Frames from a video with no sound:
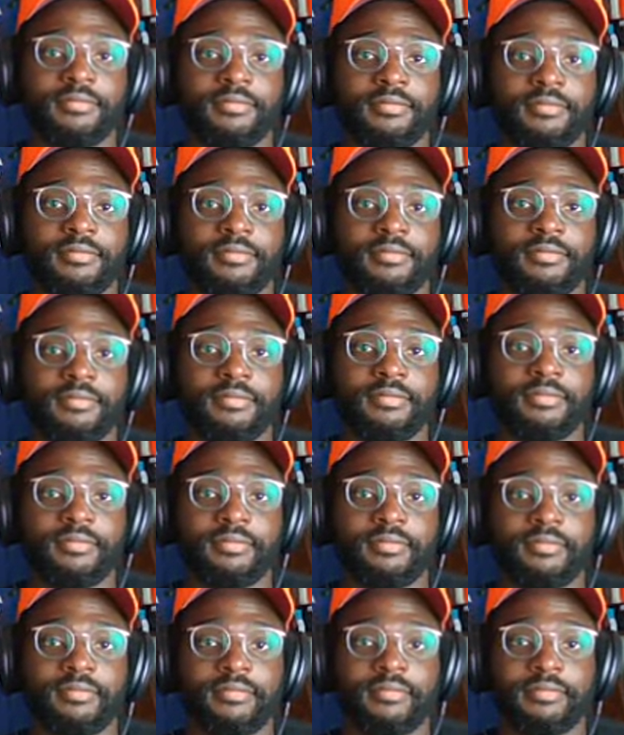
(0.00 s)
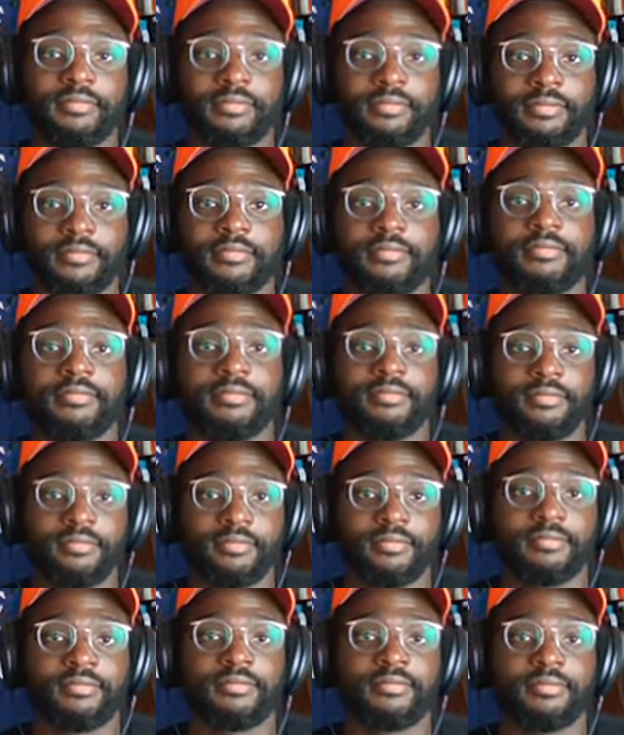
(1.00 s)

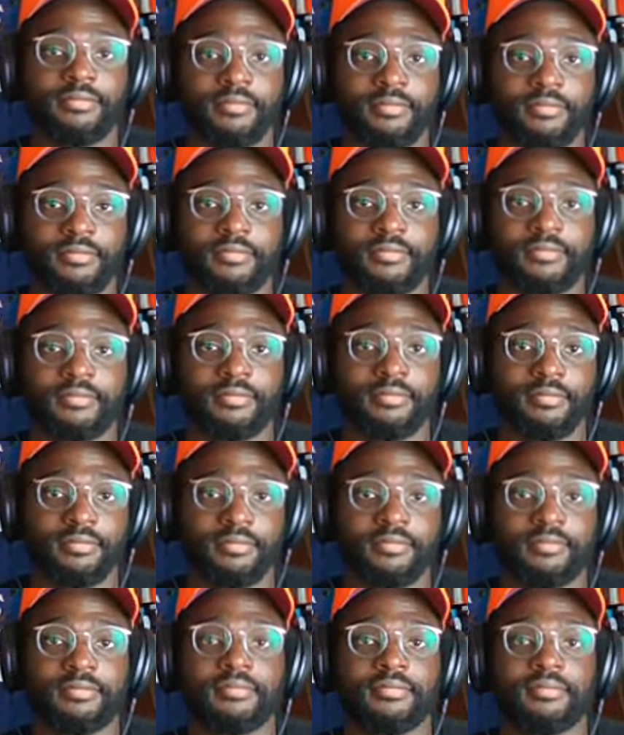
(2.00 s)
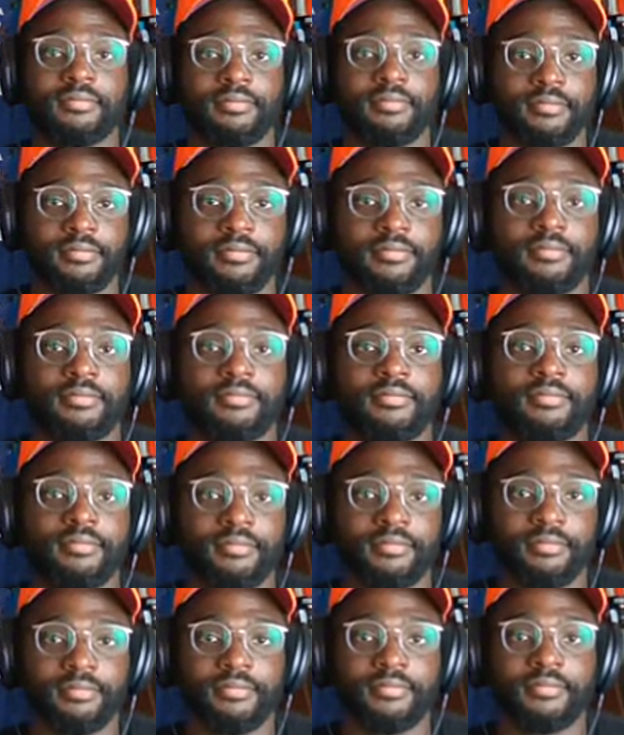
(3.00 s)

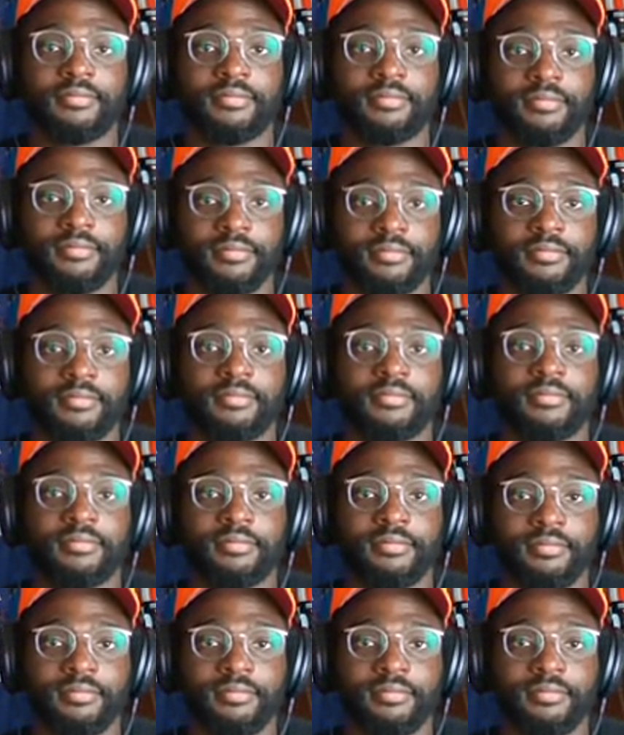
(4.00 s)
This person isn't speaking.